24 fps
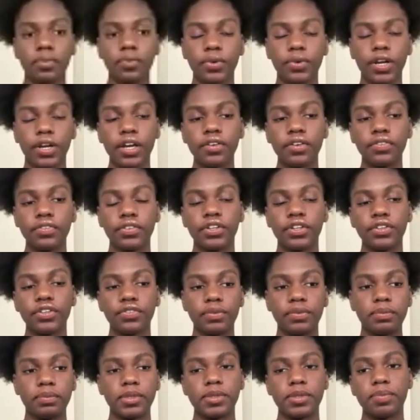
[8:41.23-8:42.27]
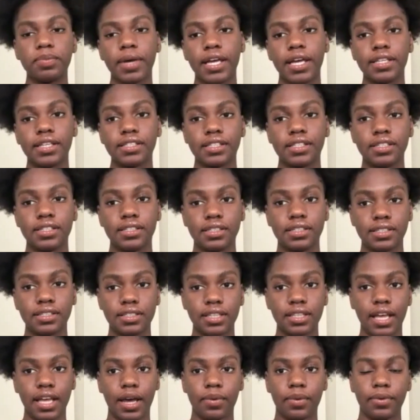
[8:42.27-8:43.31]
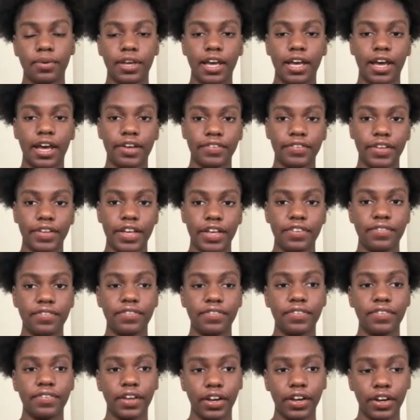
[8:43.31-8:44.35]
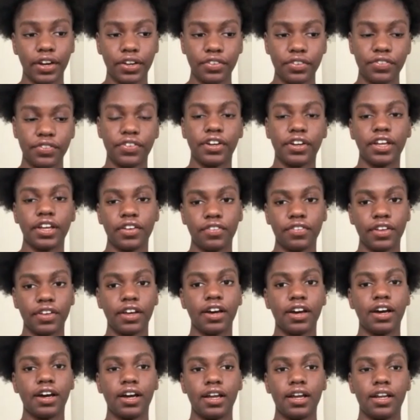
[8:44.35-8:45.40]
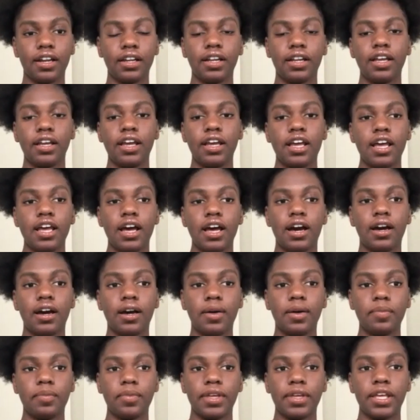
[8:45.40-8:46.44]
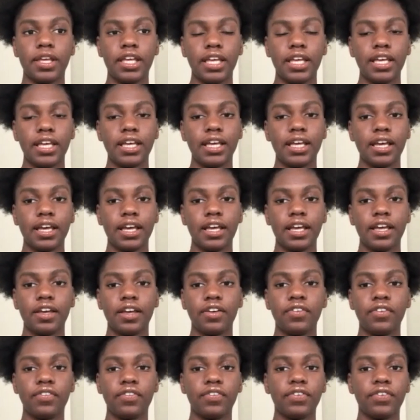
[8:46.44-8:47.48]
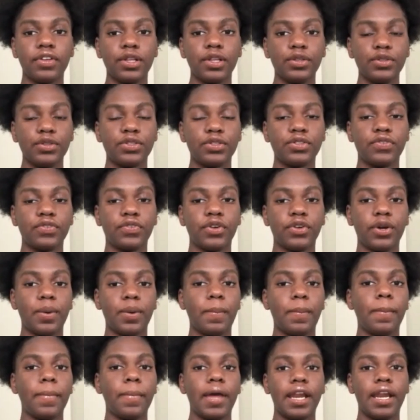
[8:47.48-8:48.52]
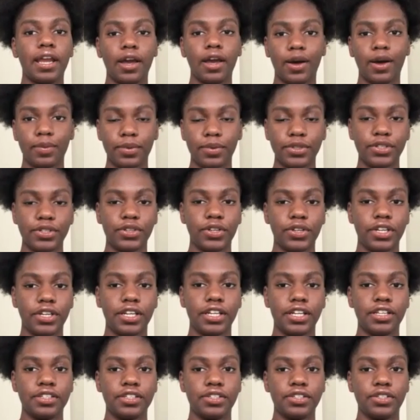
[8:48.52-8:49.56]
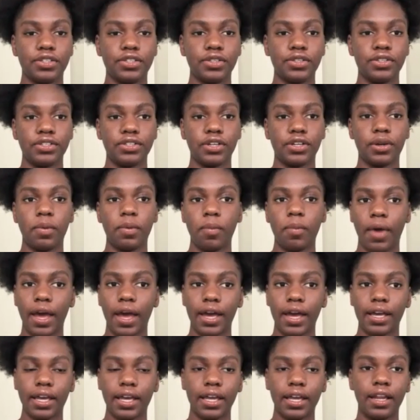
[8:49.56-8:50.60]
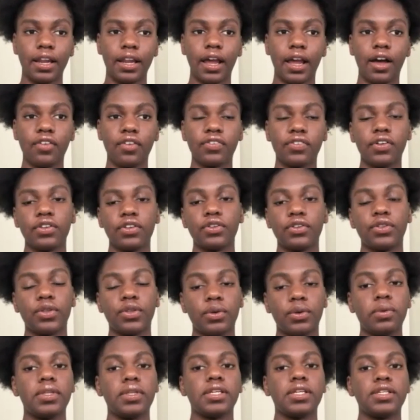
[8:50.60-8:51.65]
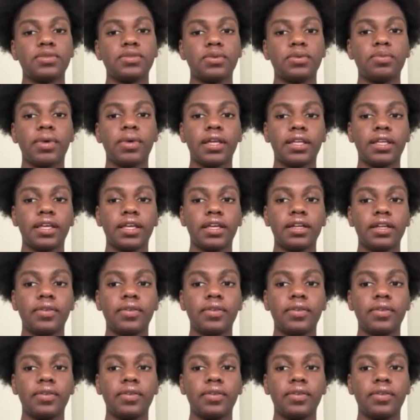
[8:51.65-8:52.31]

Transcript: what I've learned from this passage is that we have a very forgiving God. Um, he gave Lucifer many opportunities to turn back and not follow through with his rebellion.